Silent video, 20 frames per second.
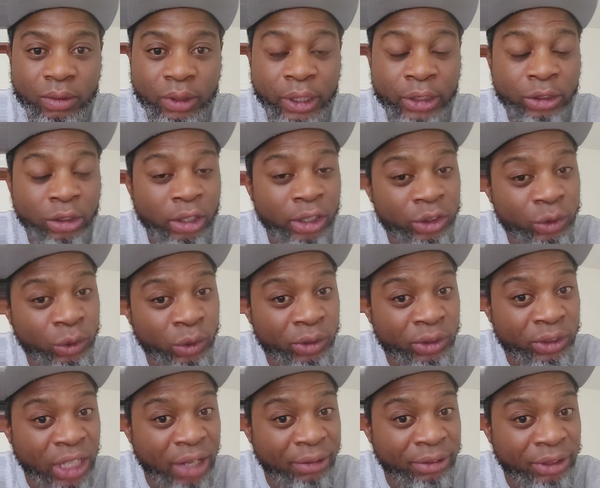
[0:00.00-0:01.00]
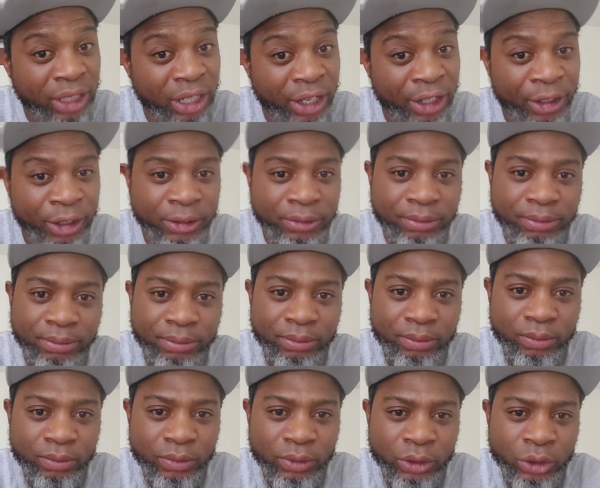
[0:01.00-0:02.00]
He's also a Southsider.
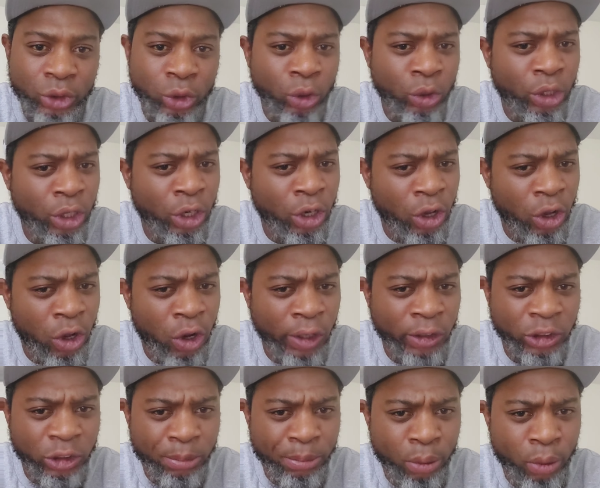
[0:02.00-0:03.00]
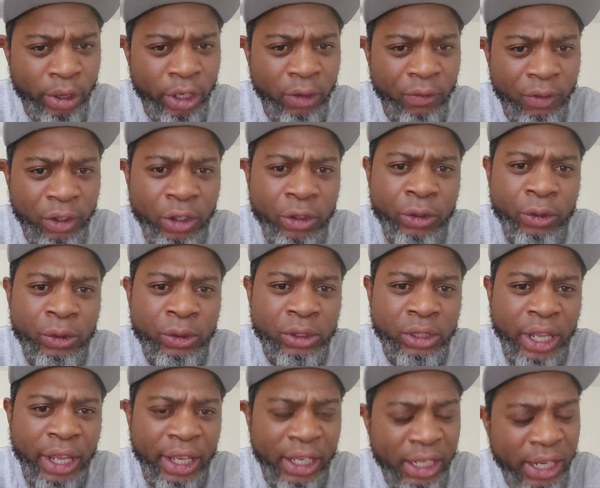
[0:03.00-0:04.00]
So there are some point of views
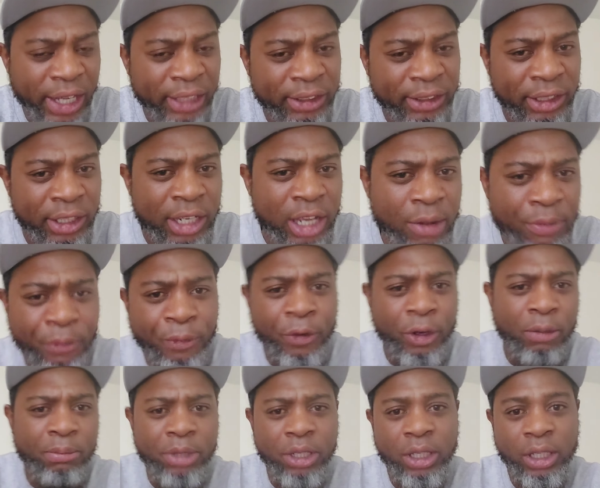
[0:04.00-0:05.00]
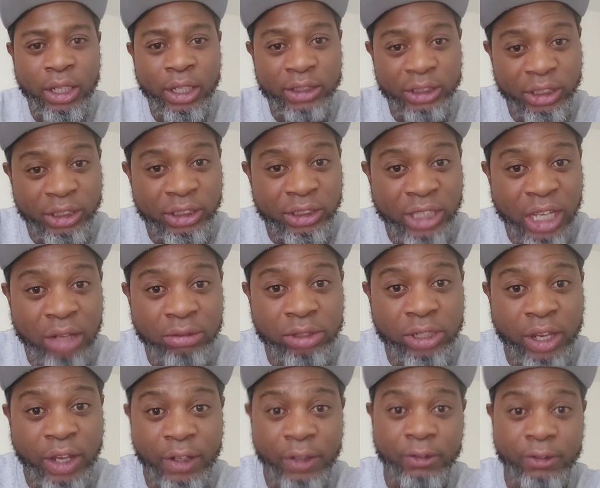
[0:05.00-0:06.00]
that he has to come from because he's a
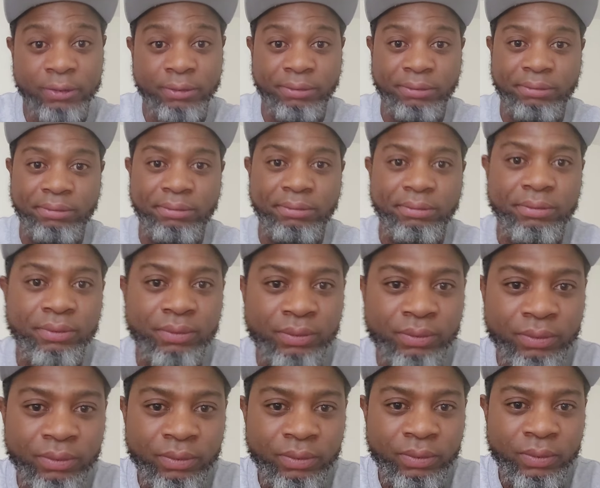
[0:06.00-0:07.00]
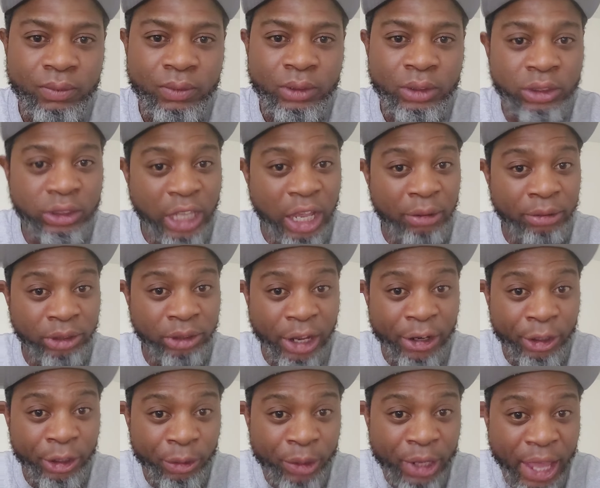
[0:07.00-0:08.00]
Southsider.
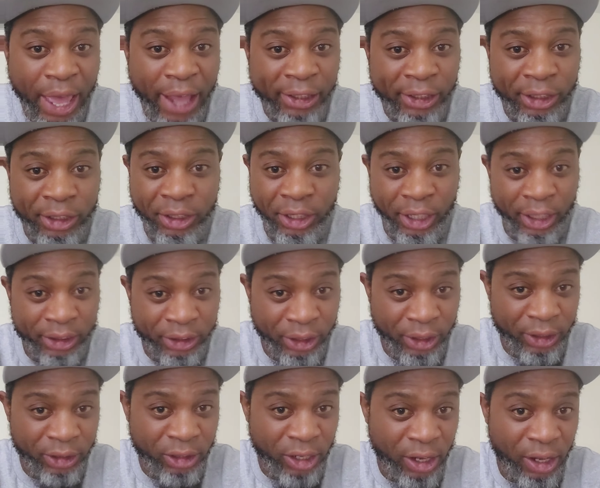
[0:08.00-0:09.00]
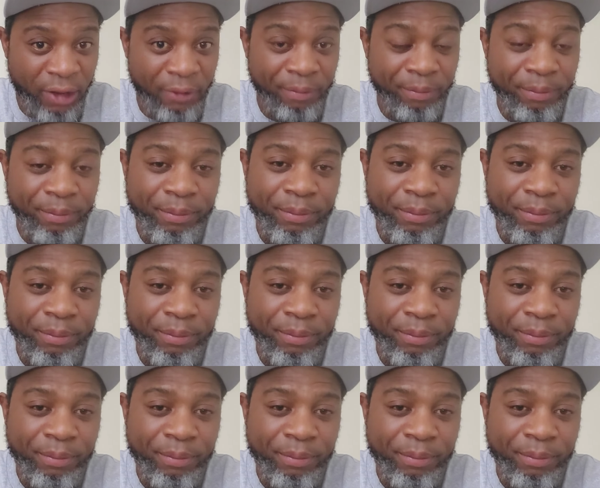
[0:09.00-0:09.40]
Southsider reaction. It's in his name.